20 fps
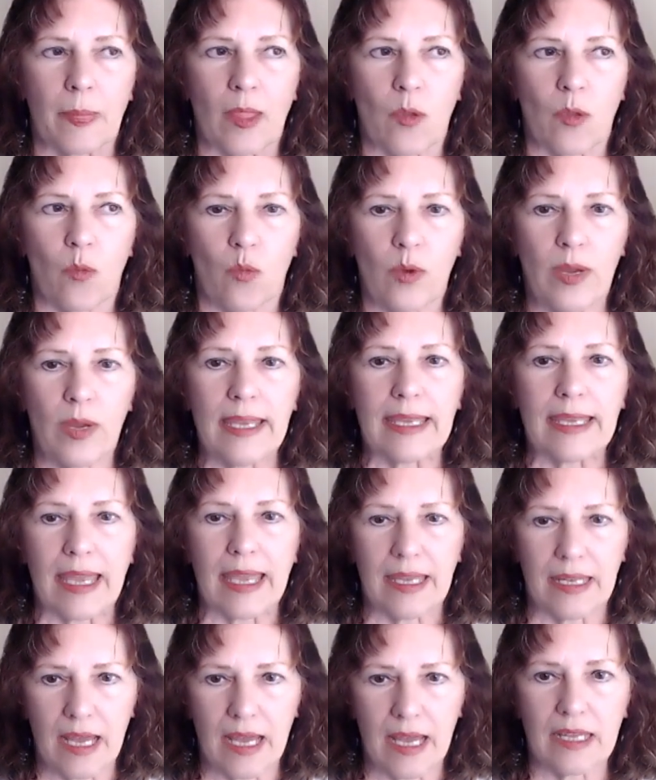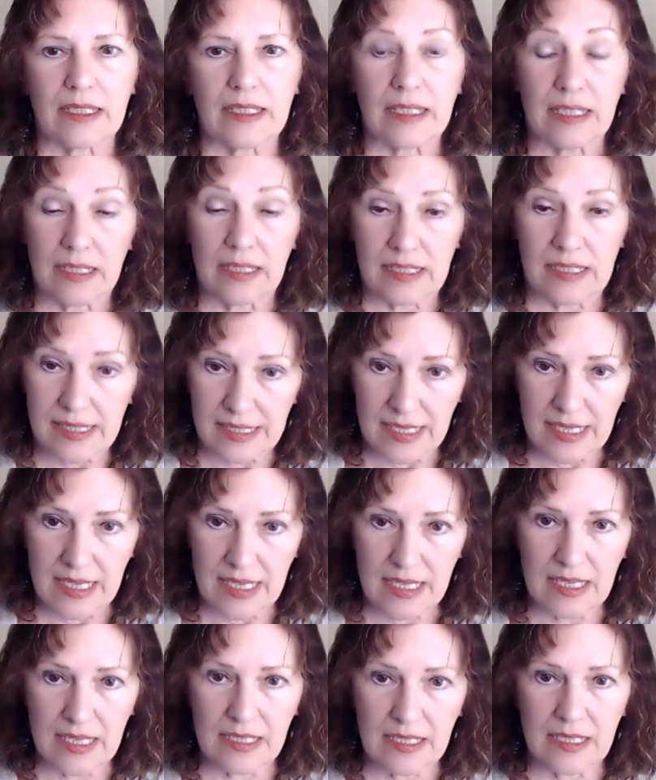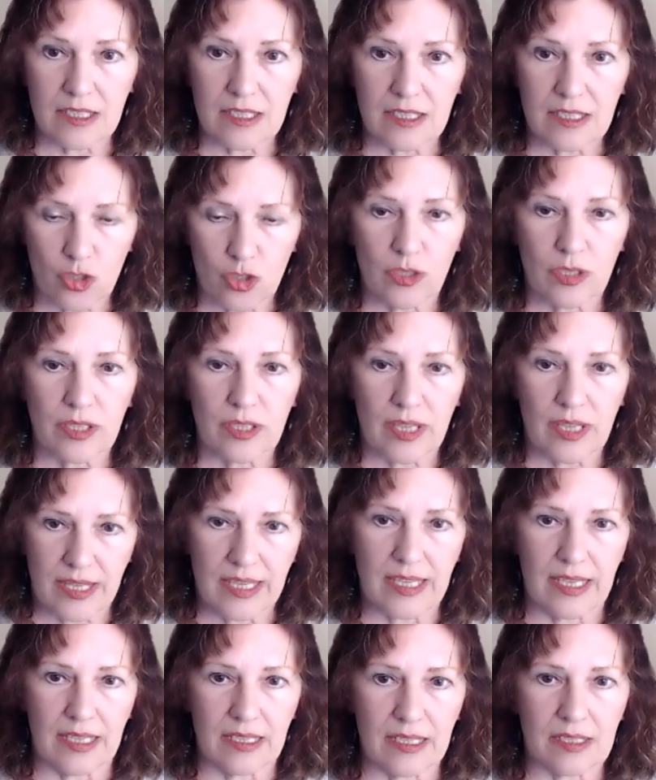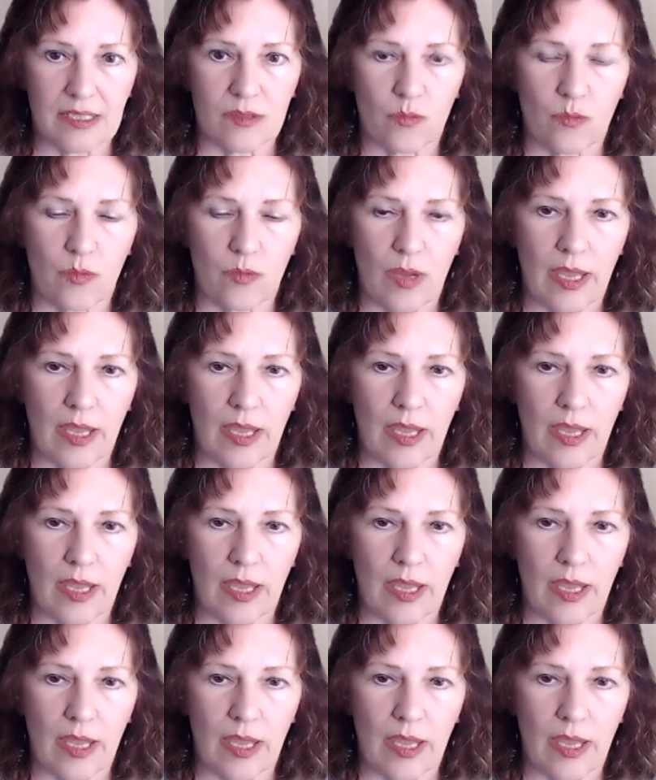we cannot concede certain things.